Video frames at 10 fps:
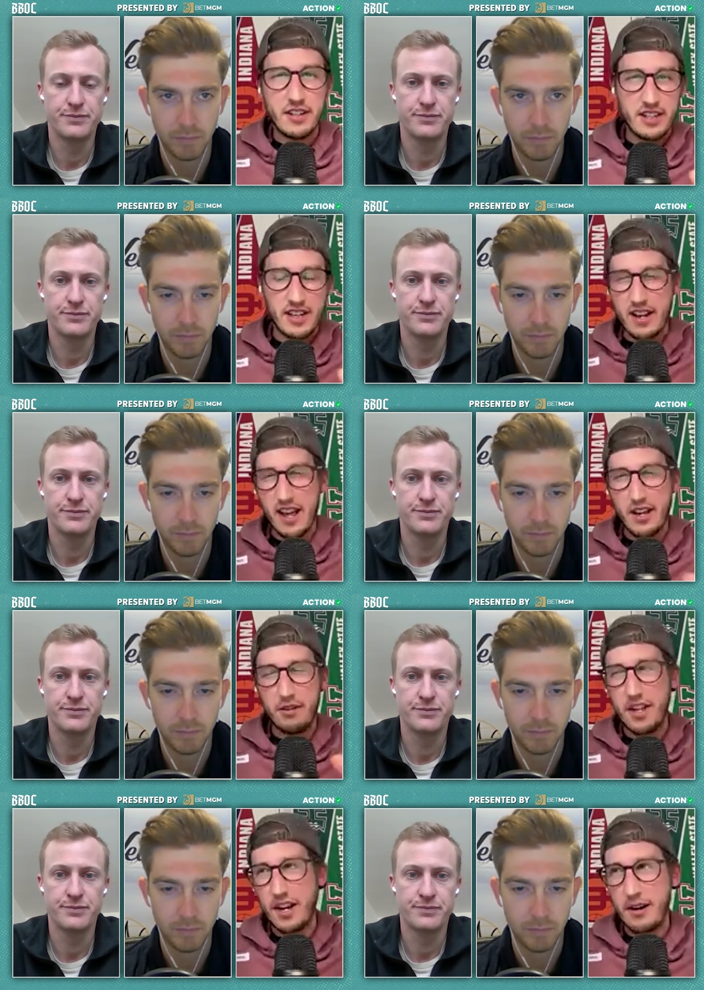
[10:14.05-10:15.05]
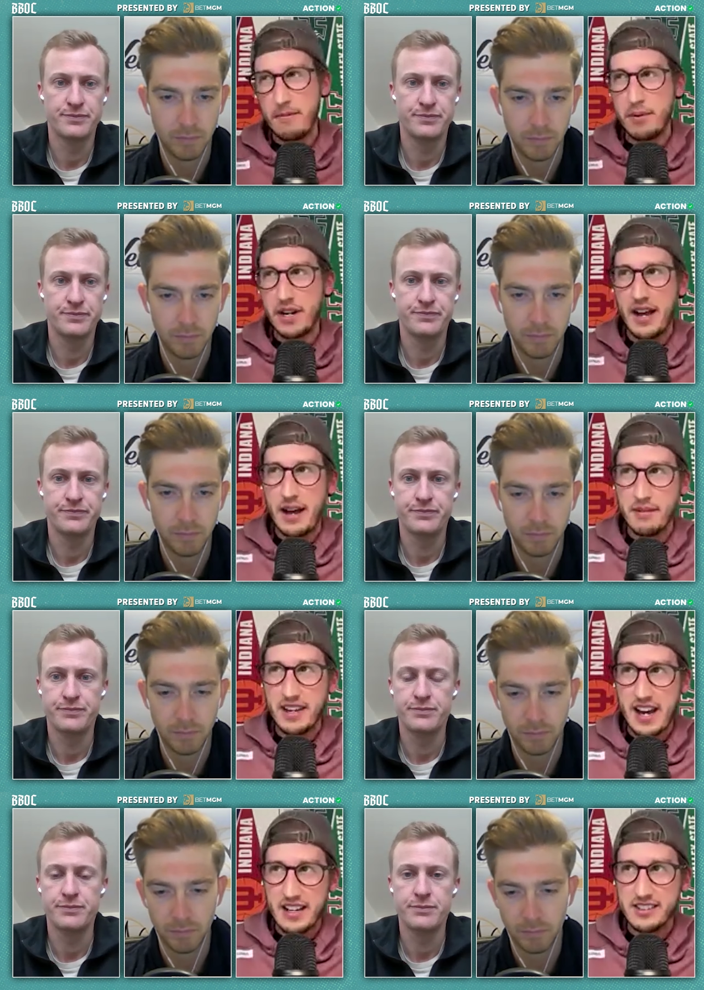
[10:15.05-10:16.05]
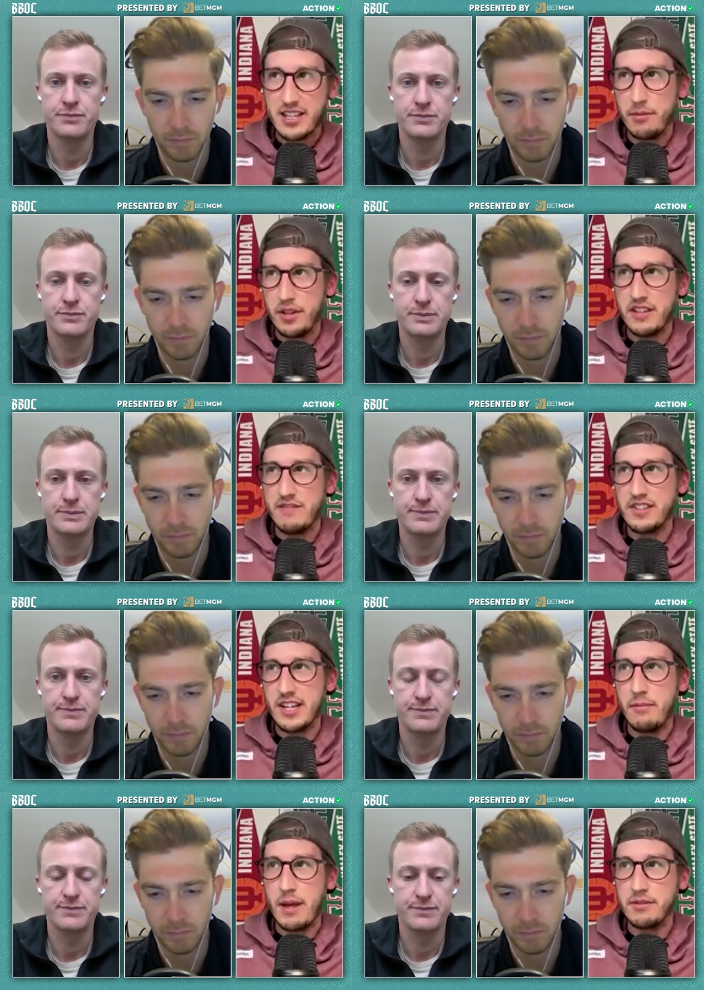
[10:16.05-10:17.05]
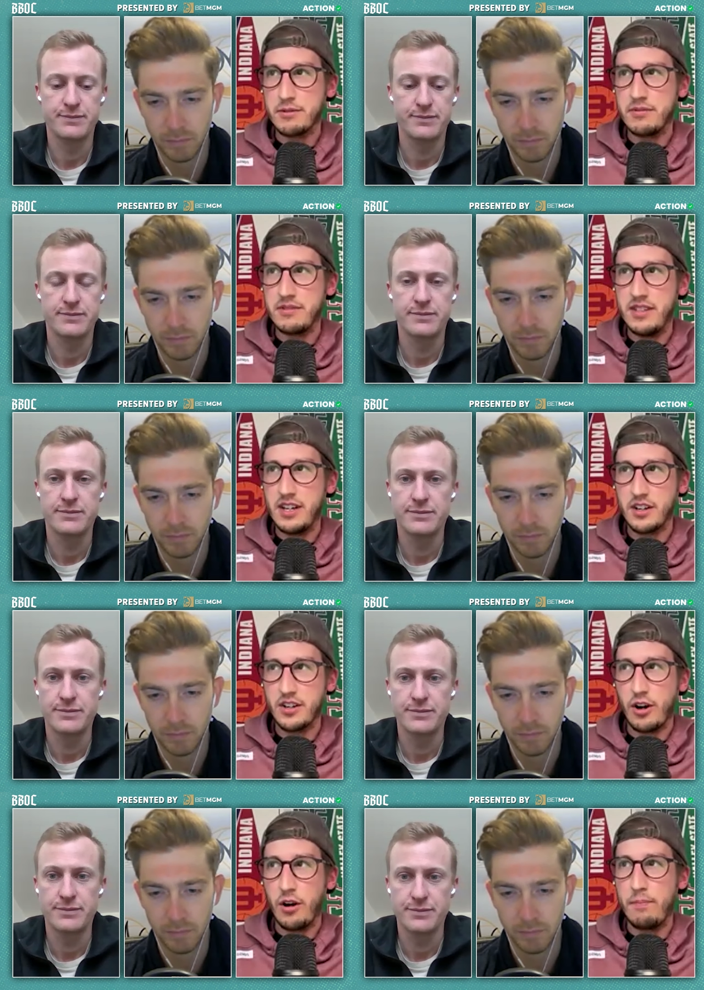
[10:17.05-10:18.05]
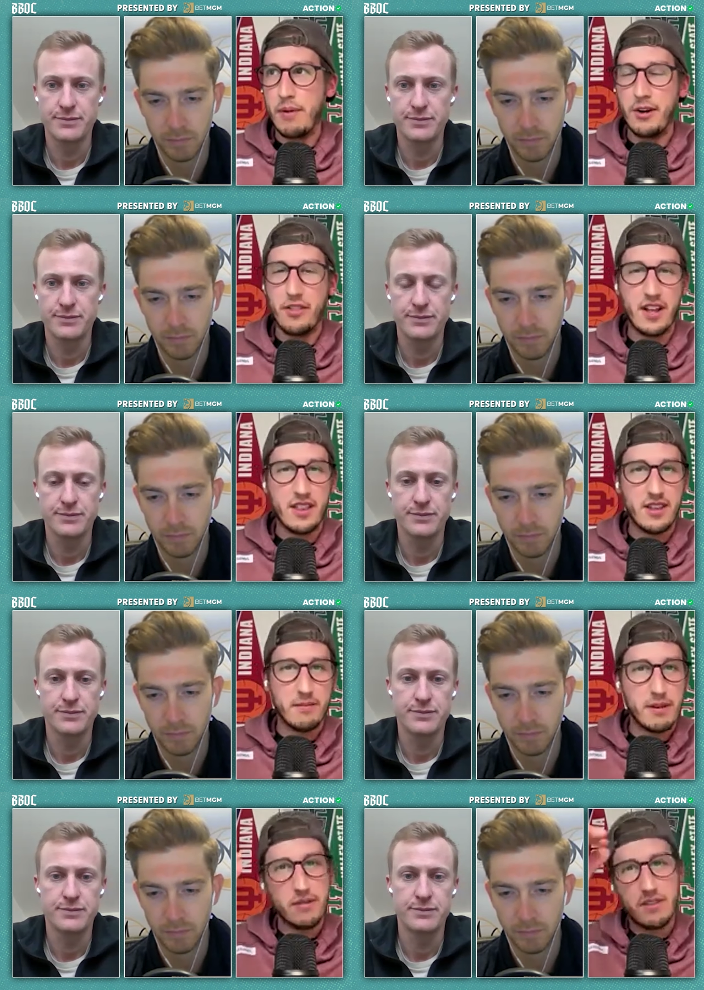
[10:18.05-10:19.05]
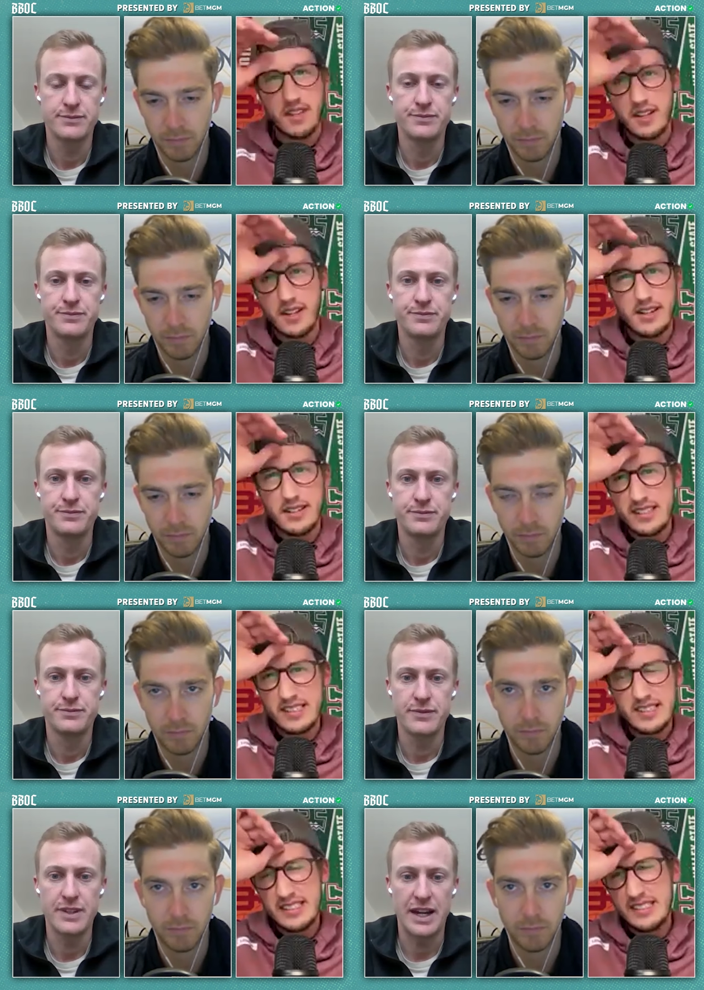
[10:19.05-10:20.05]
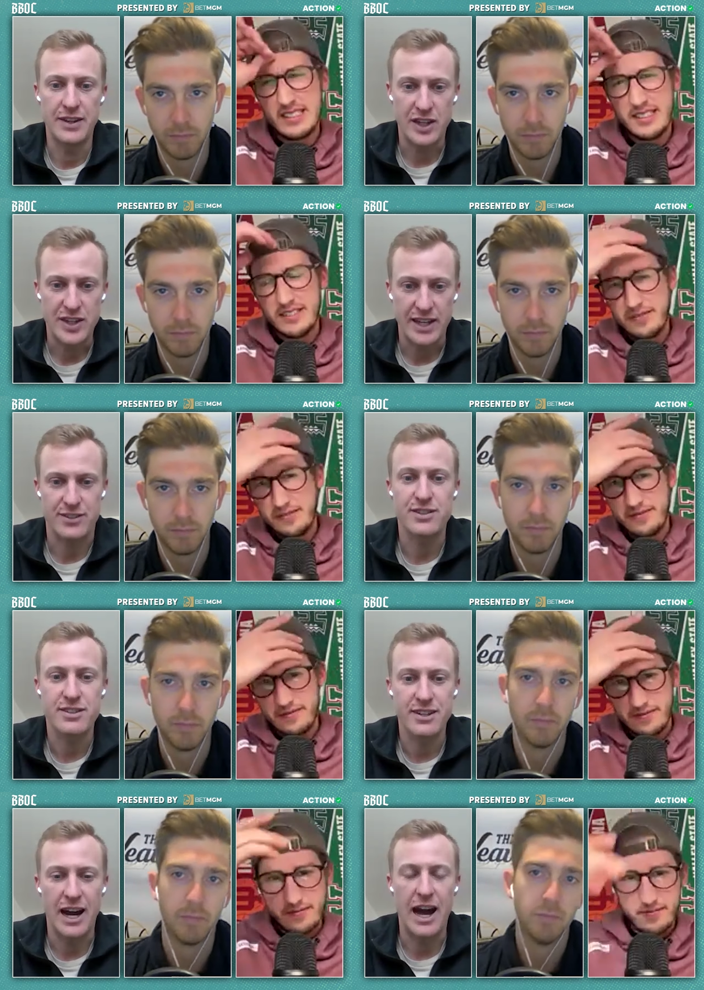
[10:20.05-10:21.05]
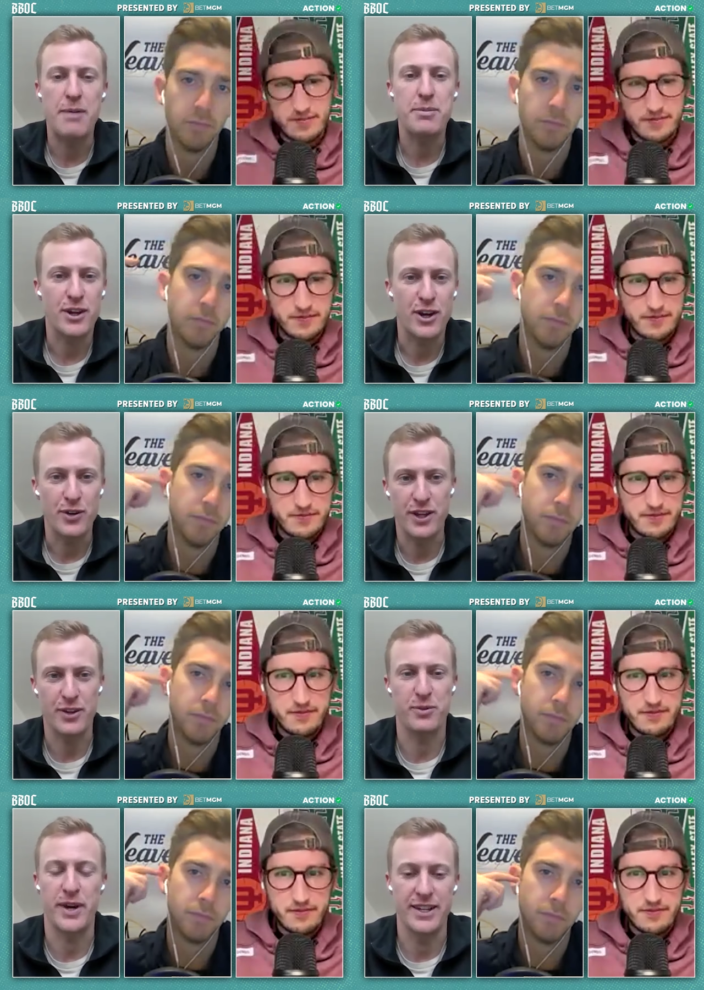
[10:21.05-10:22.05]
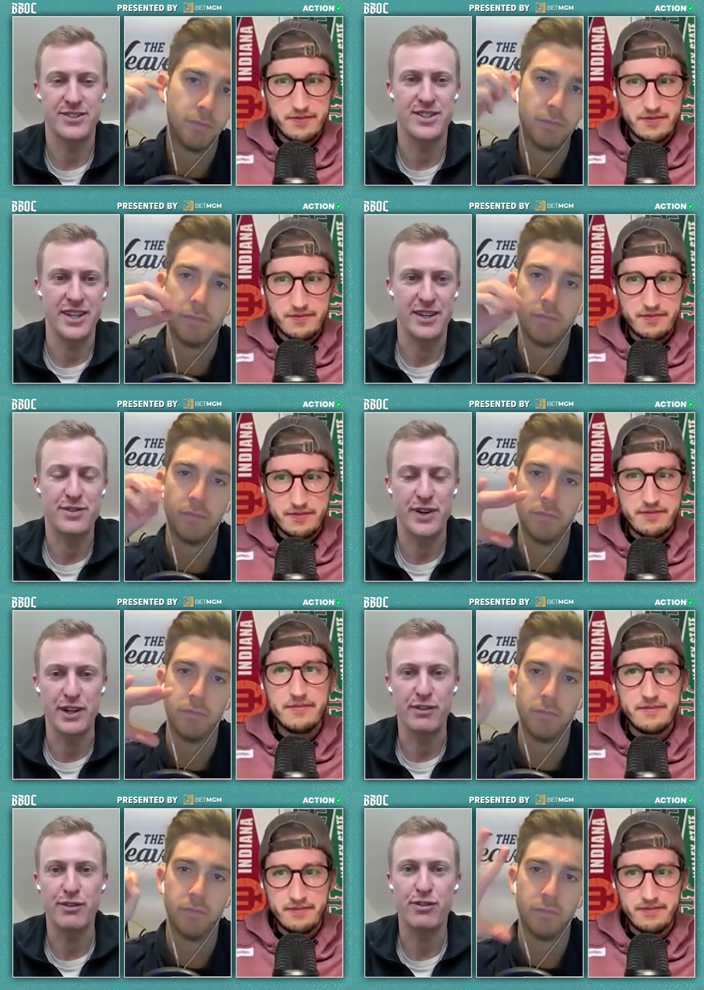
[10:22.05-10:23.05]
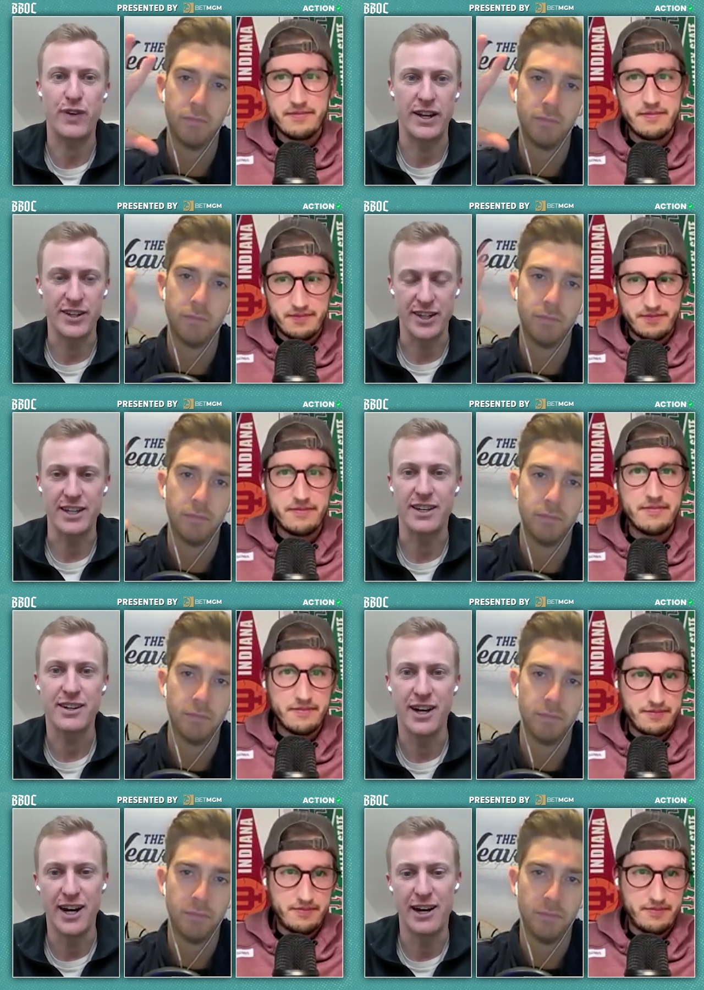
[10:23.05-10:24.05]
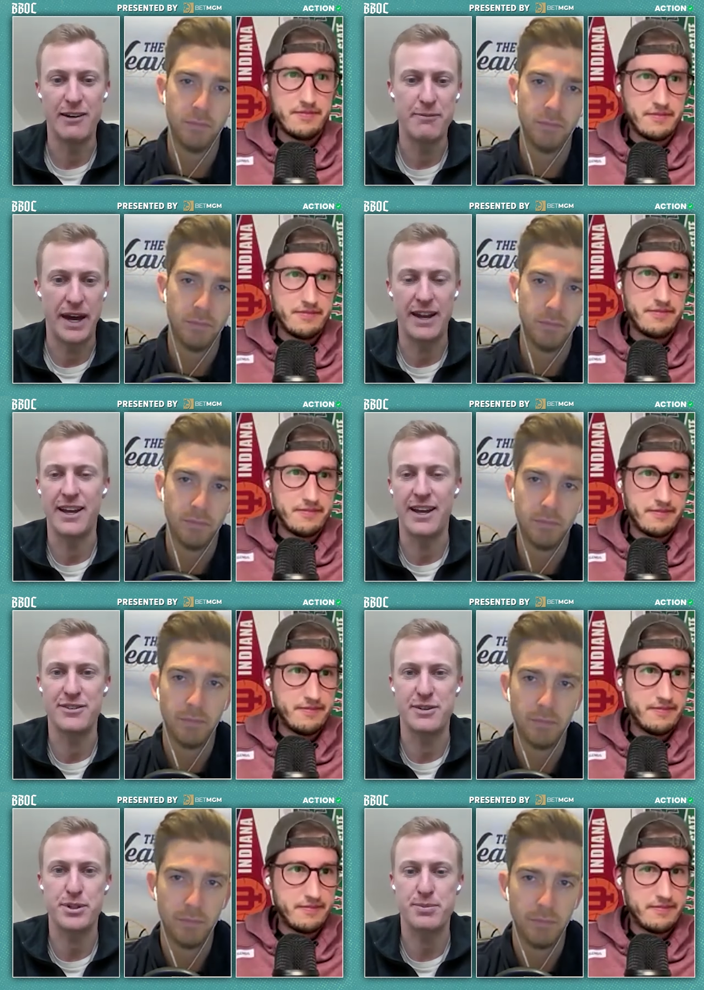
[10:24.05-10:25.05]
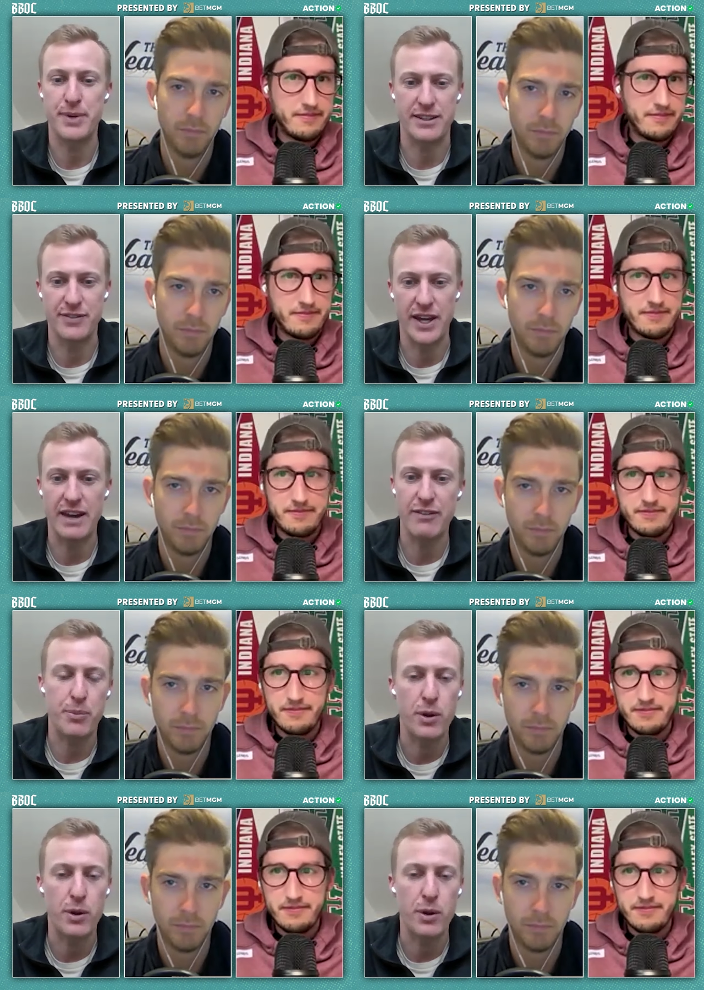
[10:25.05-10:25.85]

Speaker 1: an angle there, but I, am kind of stubbornly convinced Alabama's going to guard better than I think people think here.
Speaker 2: I think that's I, I'm going to go the other way and say that's very friendly uh, Matt, as a perspective. They gave up